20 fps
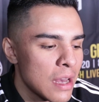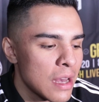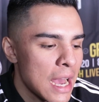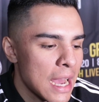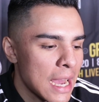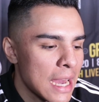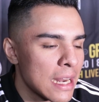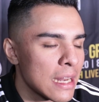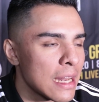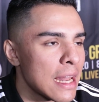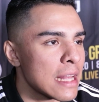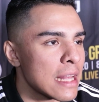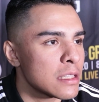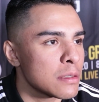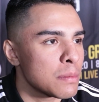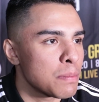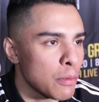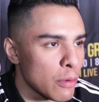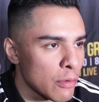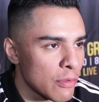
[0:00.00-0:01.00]
I got a lot
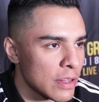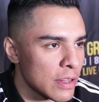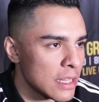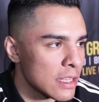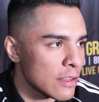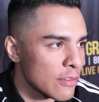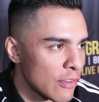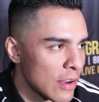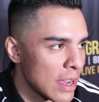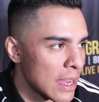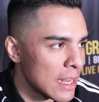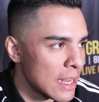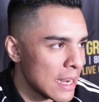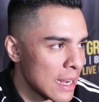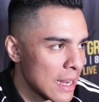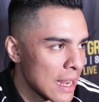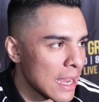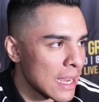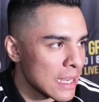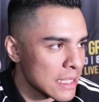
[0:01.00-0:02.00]
to prove in this fight,
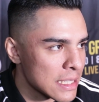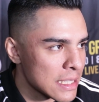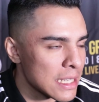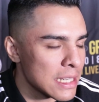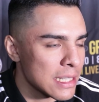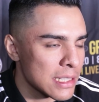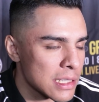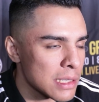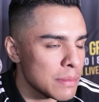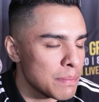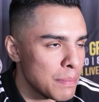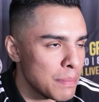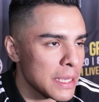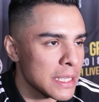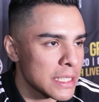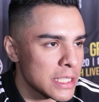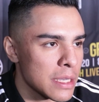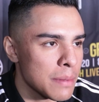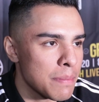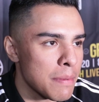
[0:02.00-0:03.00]
and like I said, it's a
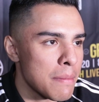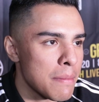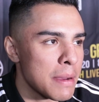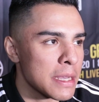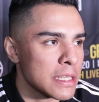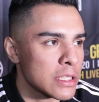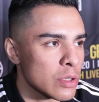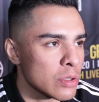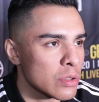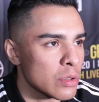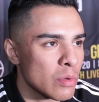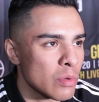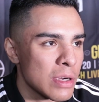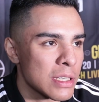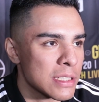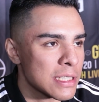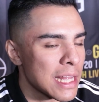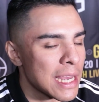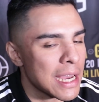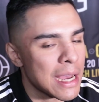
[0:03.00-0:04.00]
big chip on my shoulder
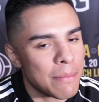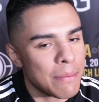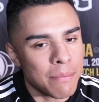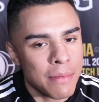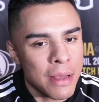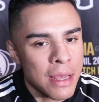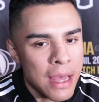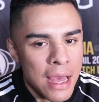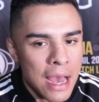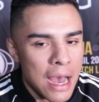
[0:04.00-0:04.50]
where it's like I'm,